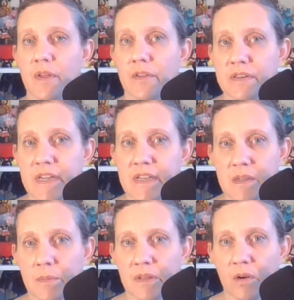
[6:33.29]
although it takes
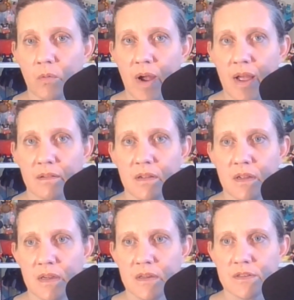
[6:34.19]
him a little while
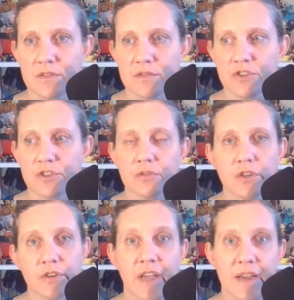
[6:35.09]
to
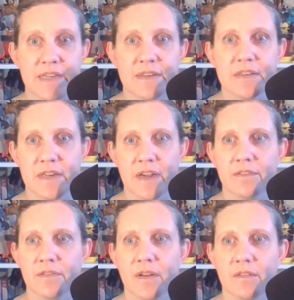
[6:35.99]
learn the identity of